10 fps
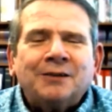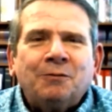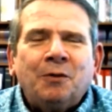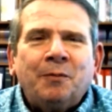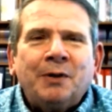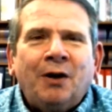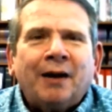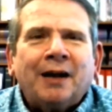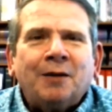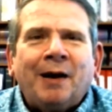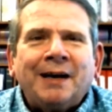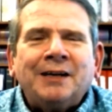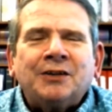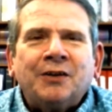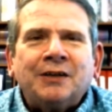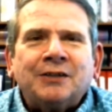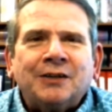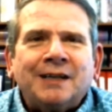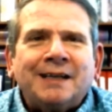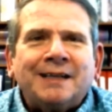And we'll be talking about each of these in
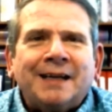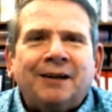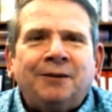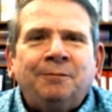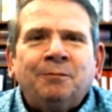detail.